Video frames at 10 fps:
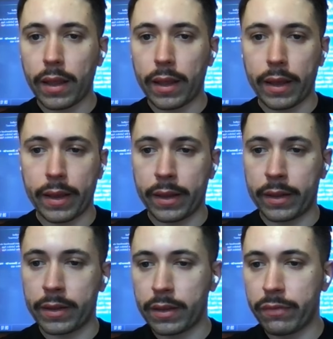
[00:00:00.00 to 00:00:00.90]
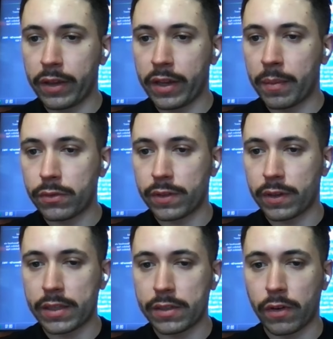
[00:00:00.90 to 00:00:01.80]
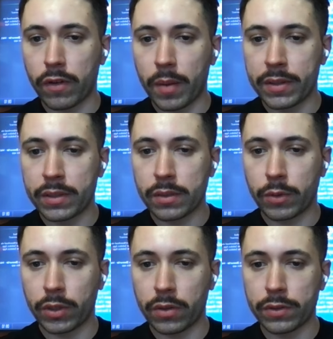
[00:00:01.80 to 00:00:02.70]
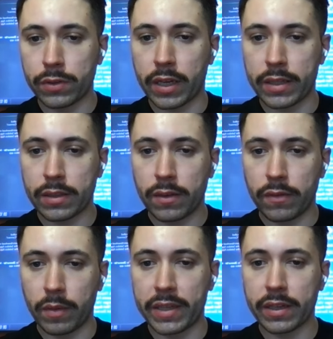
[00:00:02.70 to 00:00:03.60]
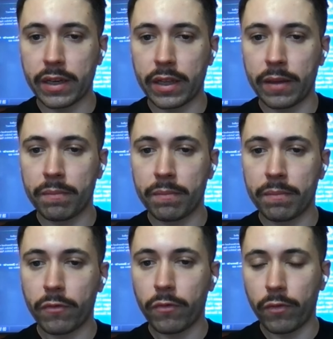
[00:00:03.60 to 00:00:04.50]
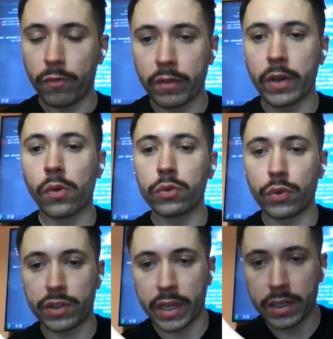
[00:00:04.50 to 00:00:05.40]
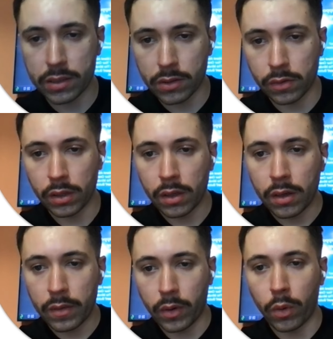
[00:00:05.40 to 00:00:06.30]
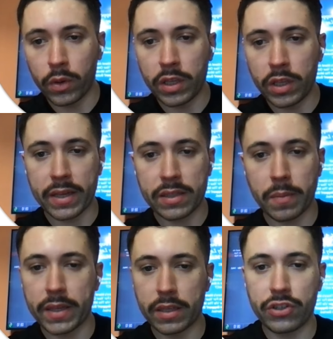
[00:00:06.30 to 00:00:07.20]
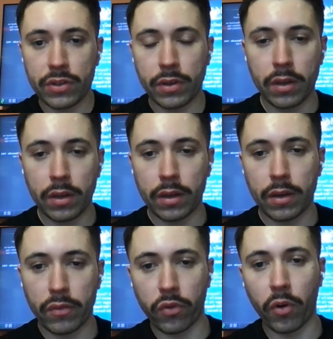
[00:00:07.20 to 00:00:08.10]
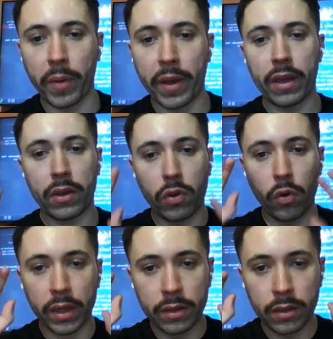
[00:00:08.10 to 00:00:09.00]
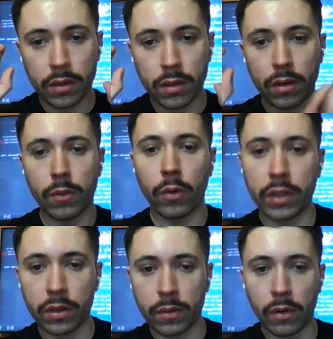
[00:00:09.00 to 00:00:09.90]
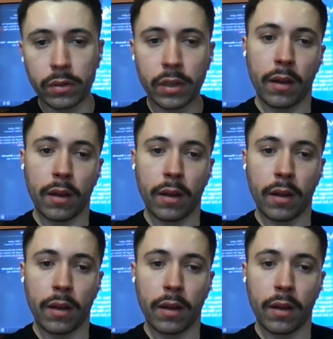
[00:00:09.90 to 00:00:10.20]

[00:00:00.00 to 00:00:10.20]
And if we come back to the gather requirements, what it also does, we basically, when we go to the next node, we already pass the message from a human, quote unquote,